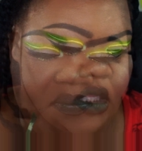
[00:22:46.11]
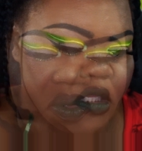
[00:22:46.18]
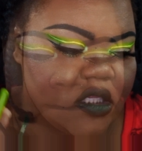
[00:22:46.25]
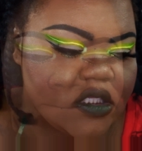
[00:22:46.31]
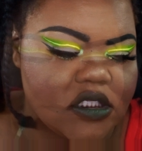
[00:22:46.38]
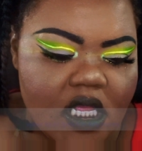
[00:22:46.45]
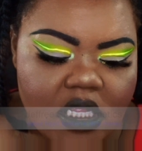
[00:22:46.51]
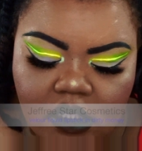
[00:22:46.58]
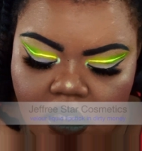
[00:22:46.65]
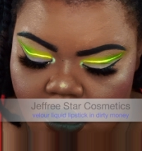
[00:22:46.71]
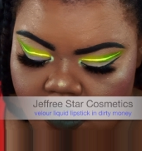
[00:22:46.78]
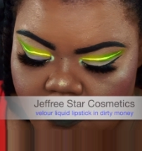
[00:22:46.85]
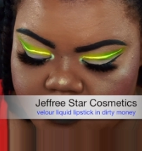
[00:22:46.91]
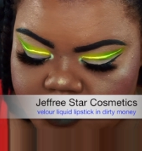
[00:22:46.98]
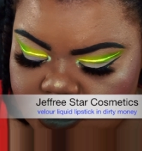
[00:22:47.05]
Let's lighten that
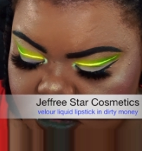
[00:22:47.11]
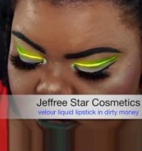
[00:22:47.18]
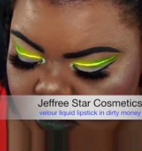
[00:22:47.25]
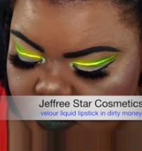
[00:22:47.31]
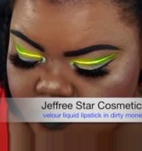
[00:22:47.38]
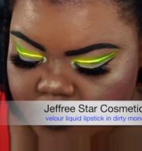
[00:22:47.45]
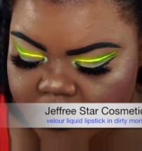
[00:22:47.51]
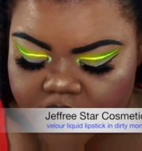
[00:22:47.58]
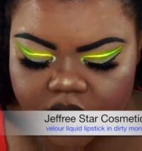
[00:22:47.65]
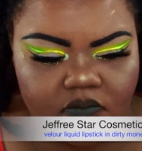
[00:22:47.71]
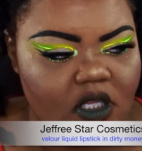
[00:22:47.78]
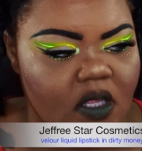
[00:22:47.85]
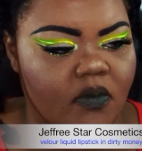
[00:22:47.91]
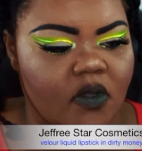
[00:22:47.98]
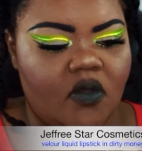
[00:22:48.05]
up just a little bit.
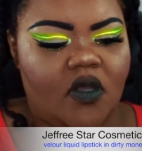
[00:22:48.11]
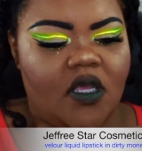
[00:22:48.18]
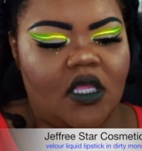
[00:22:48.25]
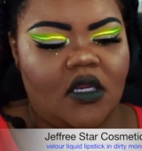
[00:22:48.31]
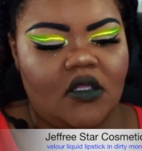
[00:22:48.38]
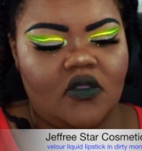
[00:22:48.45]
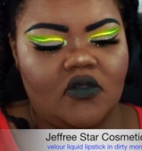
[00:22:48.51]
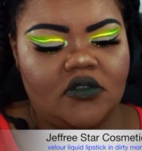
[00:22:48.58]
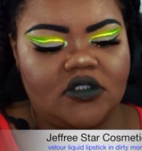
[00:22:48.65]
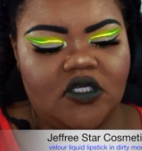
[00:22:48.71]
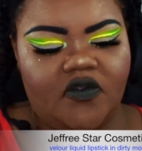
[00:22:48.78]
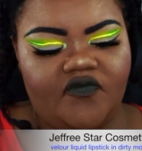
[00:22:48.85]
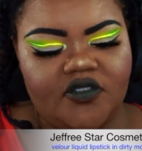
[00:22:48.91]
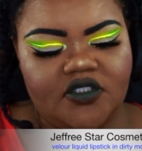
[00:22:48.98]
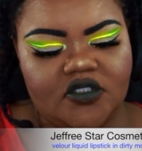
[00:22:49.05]
I'm gonna go ahead and use
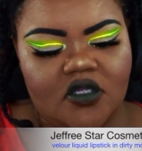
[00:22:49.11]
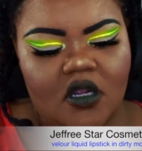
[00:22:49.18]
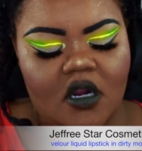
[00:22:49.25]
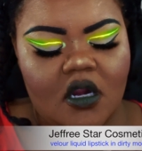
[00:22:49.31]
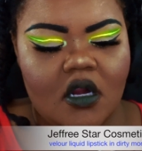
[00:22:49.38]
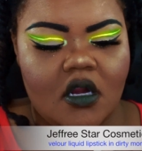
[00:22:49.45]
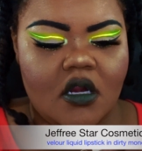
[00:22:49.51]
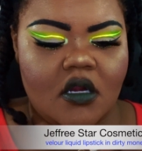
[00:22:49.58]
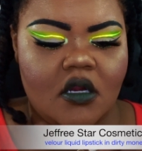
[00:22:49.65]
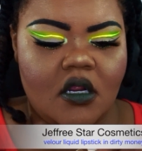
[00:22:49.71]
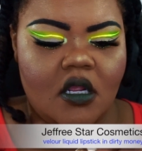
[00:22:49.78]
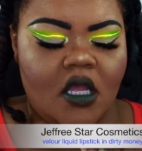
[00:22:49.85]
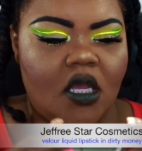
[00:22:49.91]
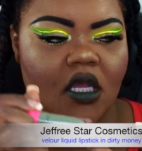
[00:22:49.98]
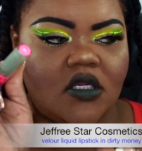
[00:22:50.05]
Jeffree Star
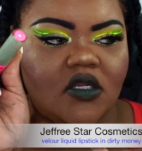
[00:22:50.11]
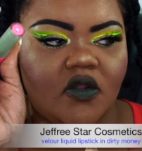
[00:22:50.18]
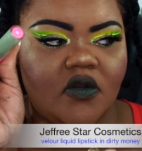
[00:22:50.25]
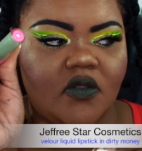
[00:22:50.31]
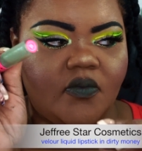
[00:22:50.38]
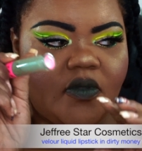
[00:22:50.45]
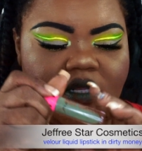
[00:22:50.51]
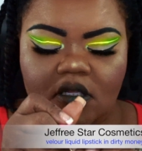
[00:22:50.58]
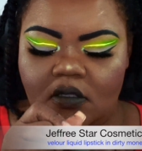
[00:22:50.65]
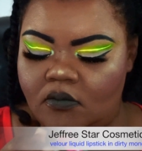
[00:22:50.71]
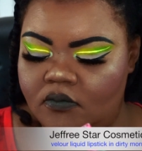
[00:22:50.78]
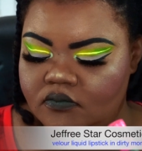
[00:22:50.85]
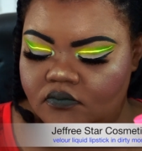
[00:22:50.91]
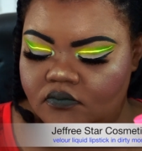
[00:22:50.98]
Dirty Money